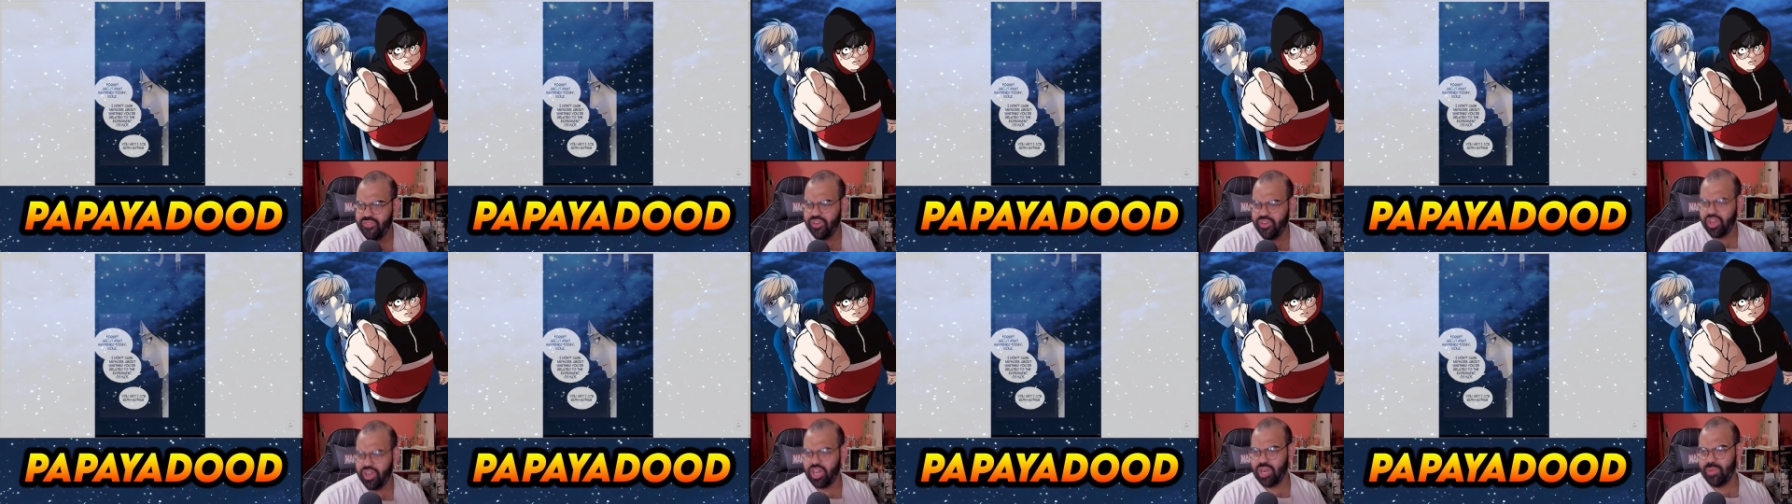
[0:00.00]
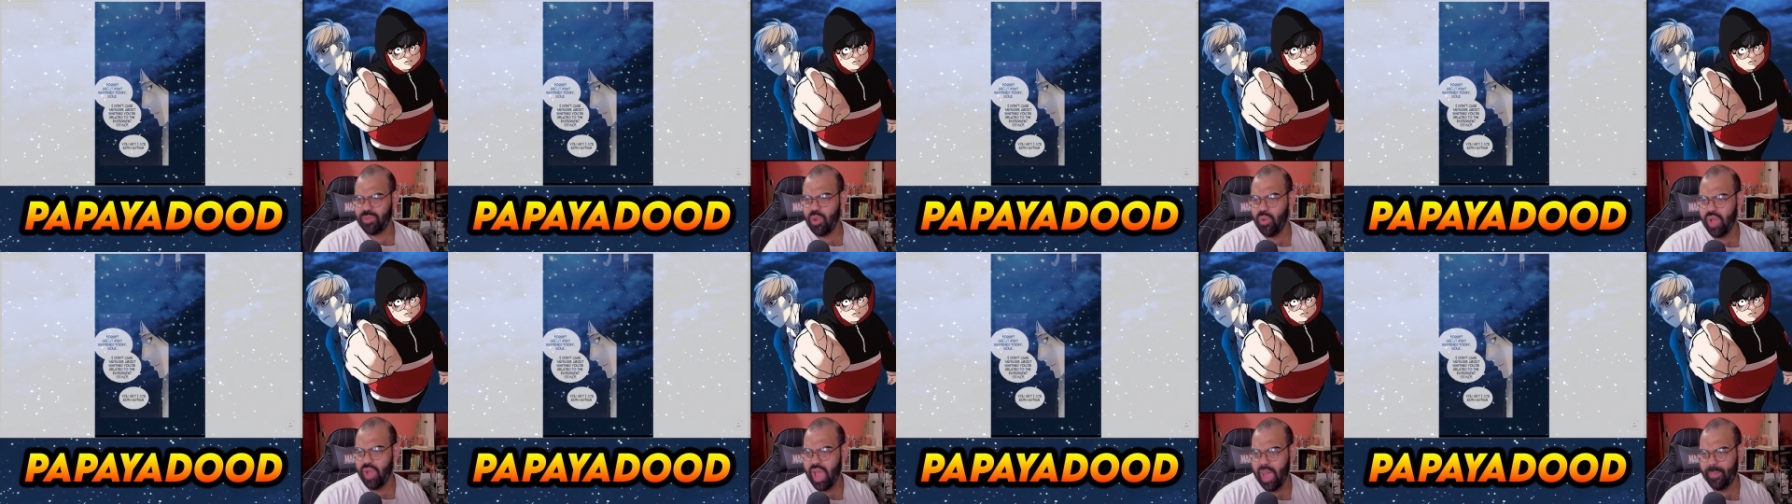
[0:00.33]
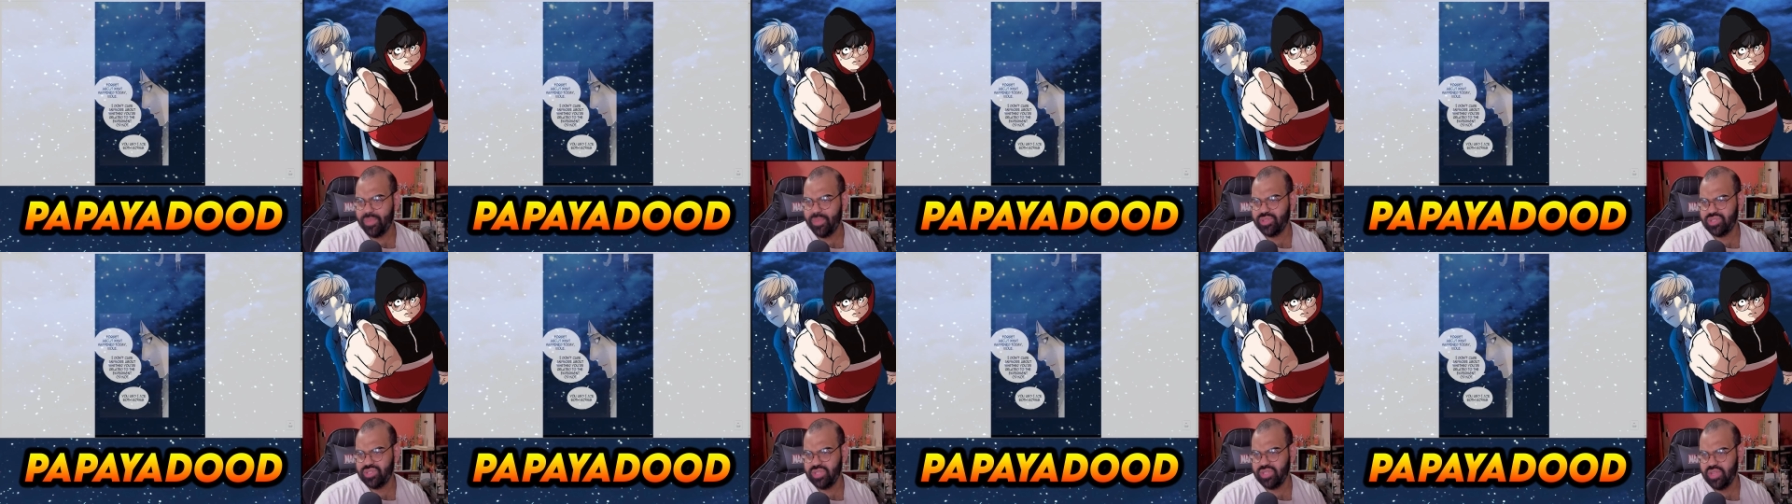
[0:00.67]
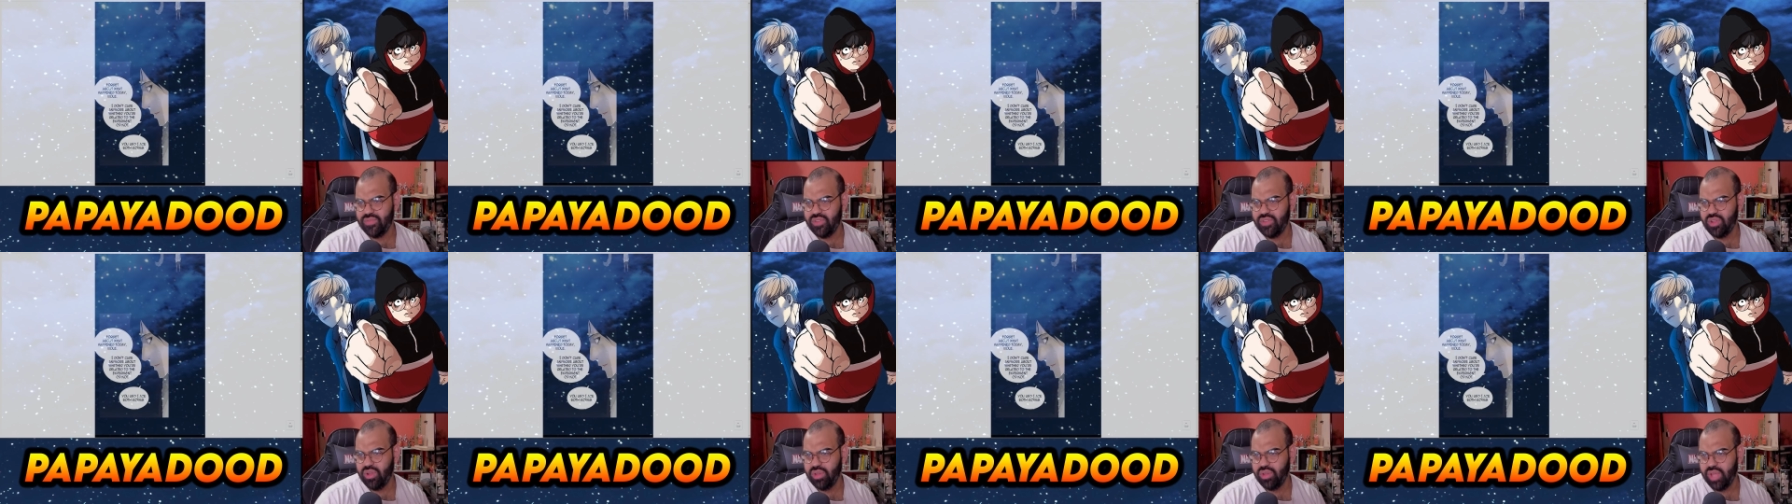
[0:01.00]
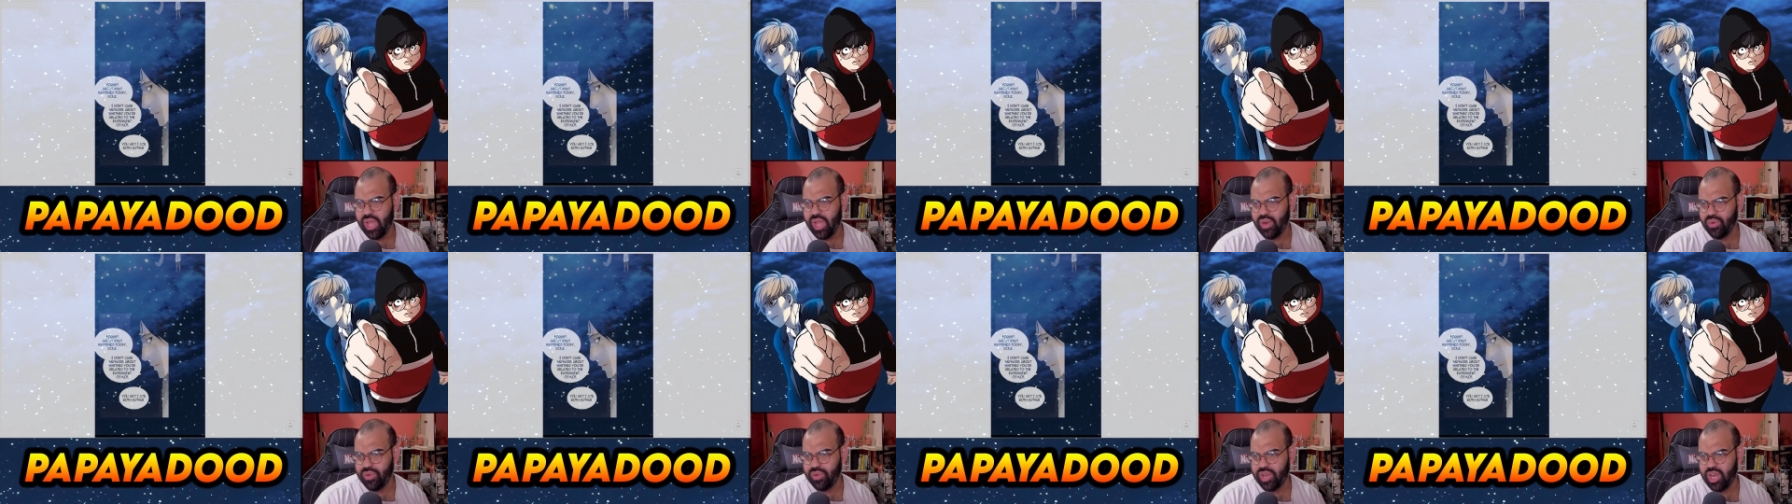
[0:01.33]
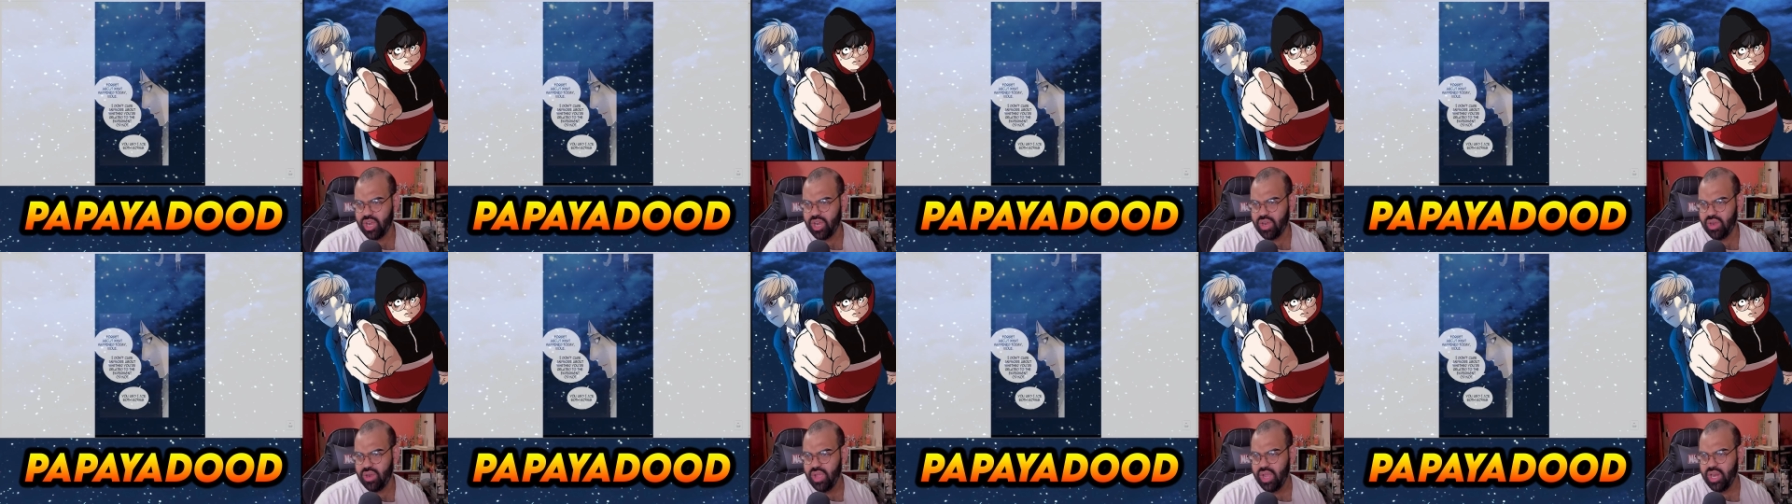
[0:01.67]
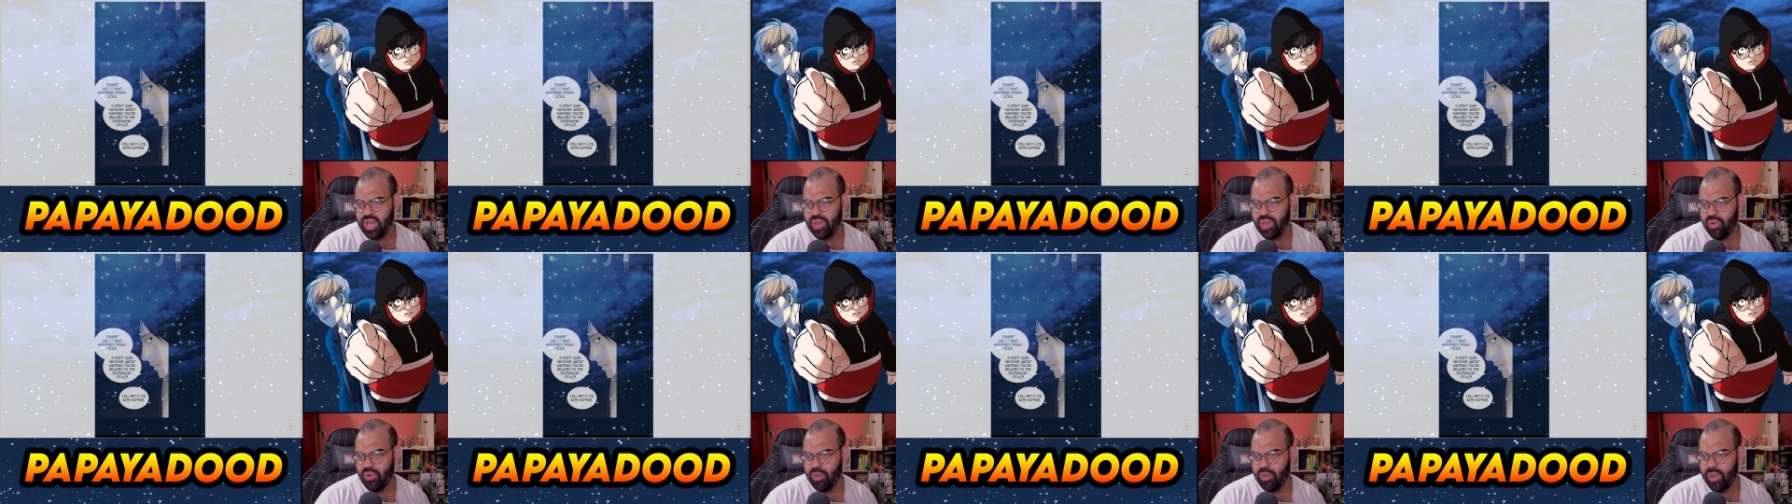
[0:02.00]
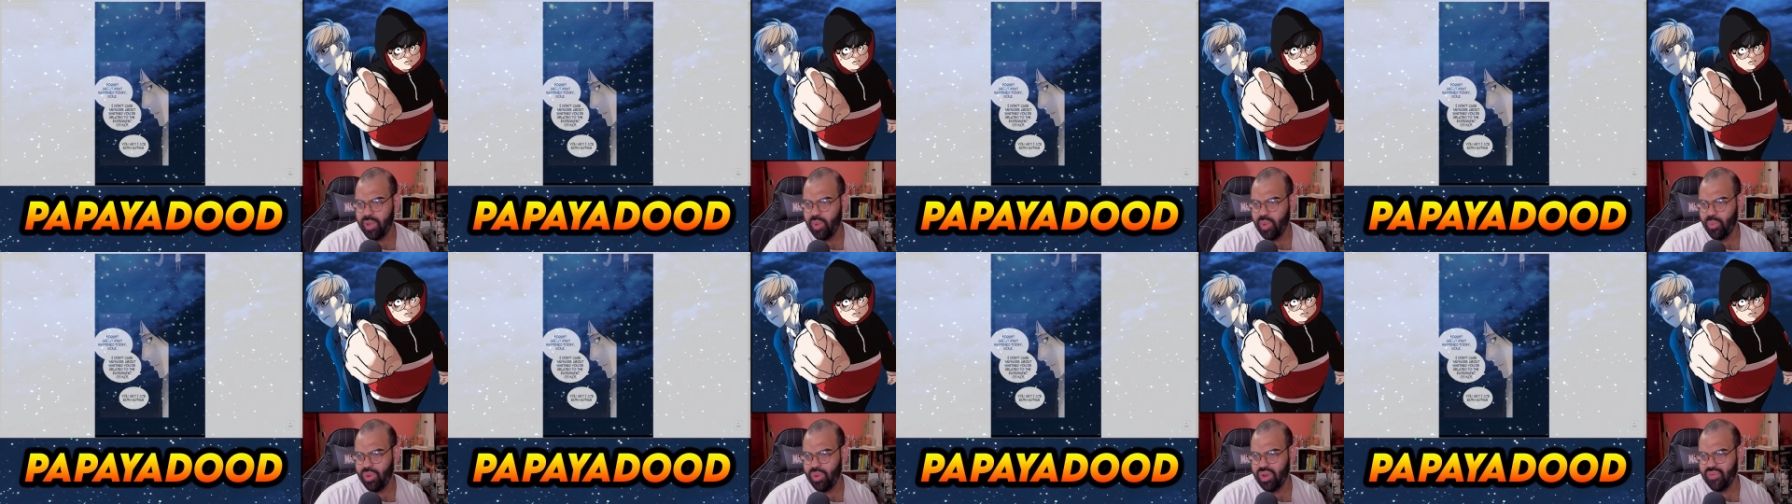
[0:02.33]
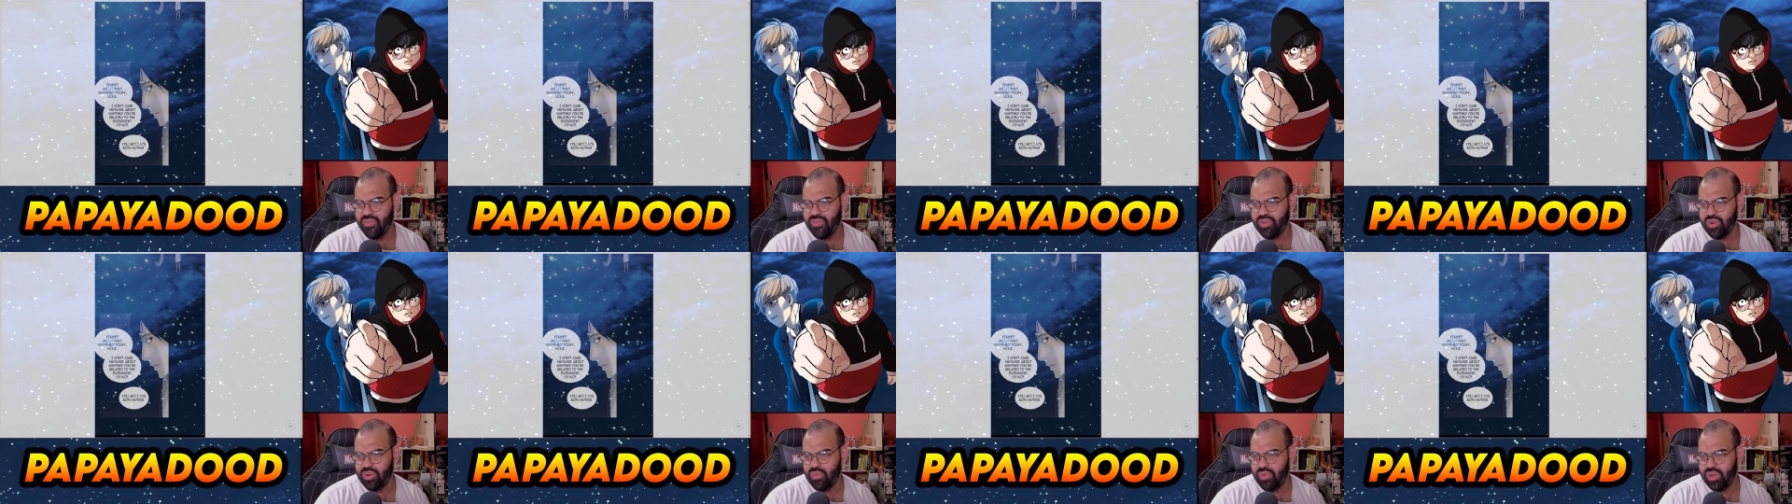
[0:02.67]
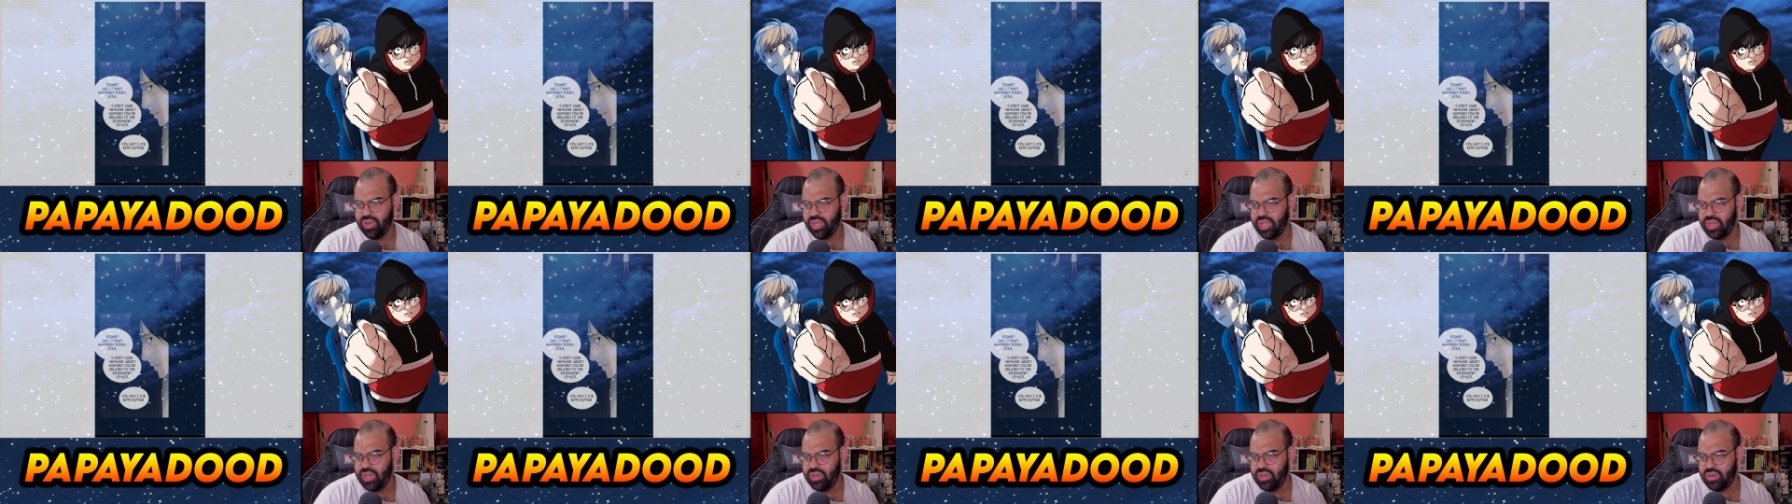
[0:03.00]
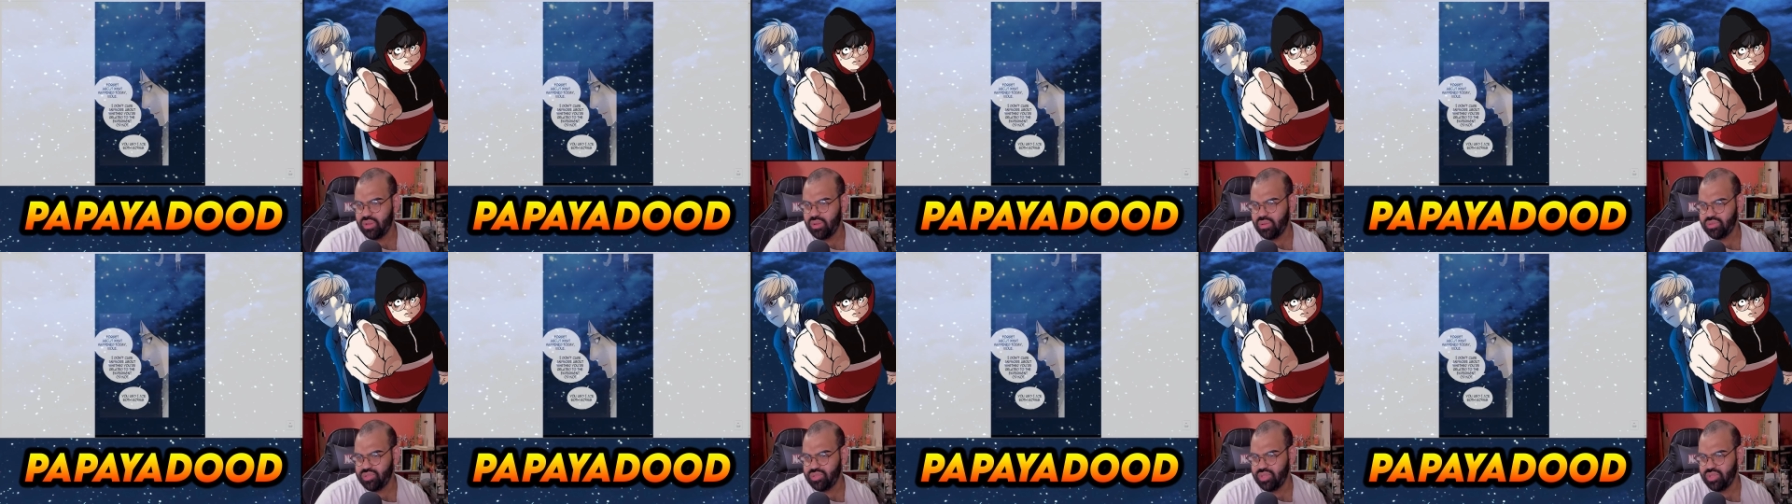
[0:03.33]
Forget about what happened today, Viole. I don't care anymore about whenever you're related